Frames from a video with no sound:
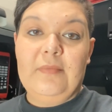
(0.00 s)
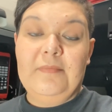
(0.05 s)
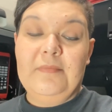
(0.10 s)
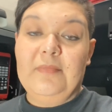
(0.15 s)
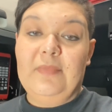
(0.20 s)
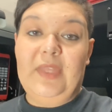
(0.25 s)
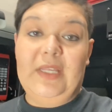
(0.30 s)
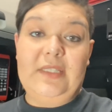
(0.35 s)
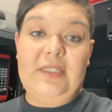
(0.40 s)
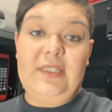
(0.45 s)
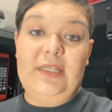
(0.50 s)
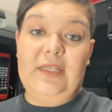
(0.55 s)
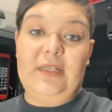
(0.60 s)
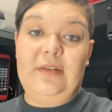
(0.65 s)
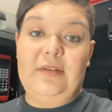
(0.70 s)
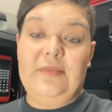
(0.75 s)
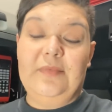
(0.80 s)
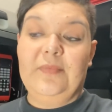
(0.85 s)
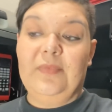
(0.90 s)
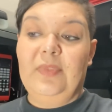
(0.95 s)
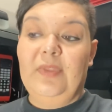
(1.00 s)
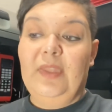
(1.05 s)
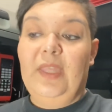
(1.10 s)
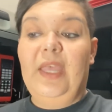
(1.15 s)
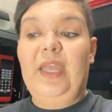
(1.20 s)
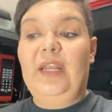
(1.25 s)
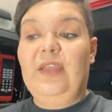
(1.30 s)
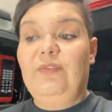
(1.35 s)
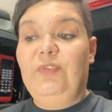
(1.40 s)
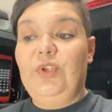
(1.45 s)
That's it.
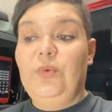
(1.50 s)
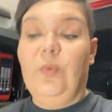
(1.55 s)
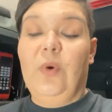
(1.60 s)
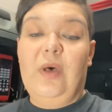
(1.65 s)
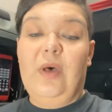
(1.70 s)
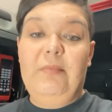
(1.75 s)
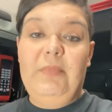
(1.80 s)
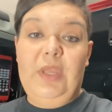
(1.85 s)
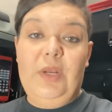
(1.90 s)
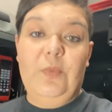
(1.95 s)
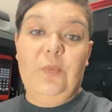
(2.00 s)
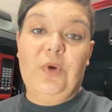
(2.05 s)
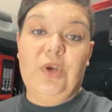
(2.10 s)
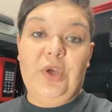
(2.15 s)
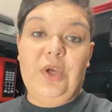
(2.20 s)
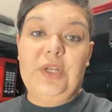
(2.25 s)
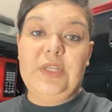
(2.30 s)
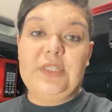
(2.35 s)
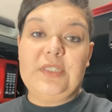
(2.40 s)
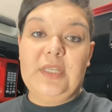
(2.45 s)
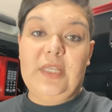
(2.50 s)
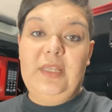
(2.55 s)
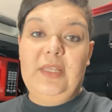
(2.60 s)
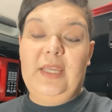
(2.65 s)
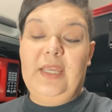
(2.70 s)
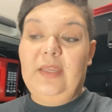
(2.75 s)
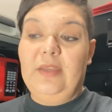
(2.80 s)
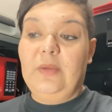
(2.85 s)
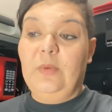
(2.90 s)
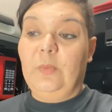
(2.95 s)
And if you want me to work on a
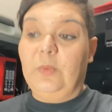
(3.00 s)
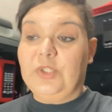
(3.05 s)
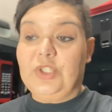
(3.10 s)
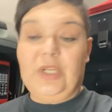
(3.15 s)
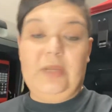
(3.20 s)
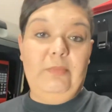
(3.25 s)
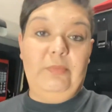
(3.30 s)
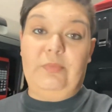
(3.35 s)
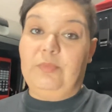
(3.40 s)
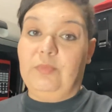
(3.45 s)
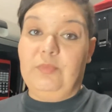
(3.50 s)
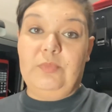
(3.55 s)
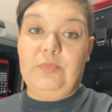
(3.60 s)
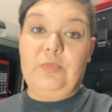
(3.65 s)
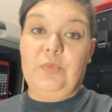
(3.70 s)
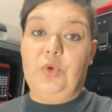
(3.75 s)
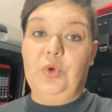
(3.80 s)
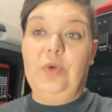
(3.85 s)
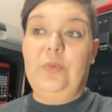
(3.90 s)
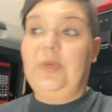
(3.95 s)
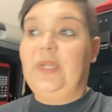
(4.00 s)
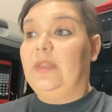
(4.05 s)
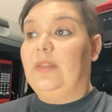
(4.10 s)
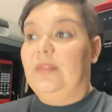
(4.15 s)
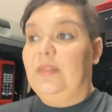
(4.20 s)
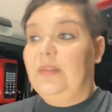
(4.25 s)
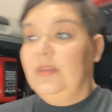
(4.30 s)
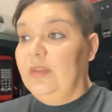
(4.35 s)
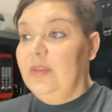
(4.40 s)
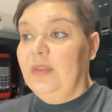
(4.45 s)
Sunday, which I'm cool with,
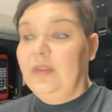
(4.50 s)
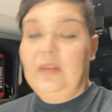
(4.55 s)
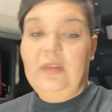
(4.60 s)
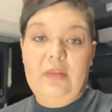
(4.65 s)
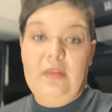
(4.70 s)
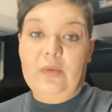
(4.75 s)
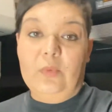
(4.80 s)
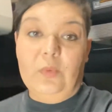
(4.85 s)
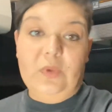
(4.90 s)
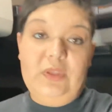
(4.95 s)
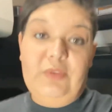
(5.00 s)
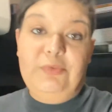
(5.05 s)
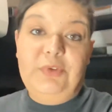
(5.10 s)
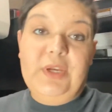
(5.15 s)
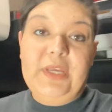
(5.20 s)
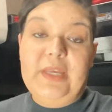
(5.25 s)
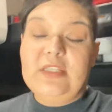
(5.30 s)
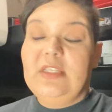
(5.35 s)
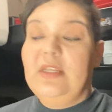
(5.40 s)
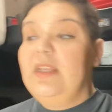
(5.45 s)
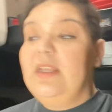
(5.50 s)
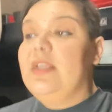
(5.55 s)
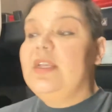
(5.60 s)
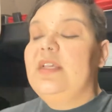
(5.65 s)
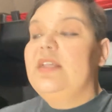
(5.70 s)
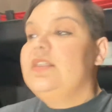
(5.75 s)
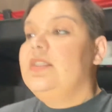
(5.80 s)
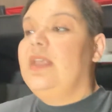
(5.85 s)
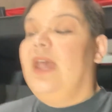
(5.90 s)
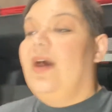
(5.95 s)
What the fuck else?
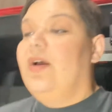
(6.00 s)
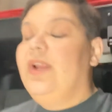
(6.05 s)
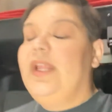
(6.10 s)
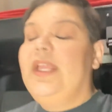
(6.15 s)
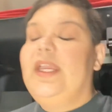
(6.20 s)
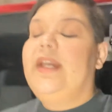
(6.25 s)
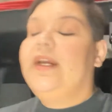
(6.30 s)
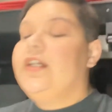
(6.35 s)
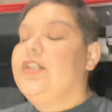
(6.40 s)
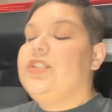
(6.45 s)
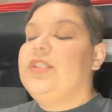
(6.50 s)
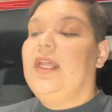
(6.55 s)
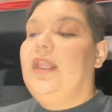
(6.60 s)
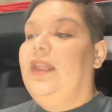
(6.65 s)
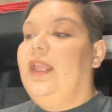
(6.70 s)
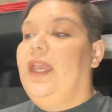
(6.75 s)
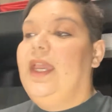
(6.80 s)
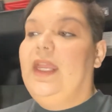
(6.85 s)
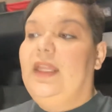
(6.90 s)
Out here, Sunday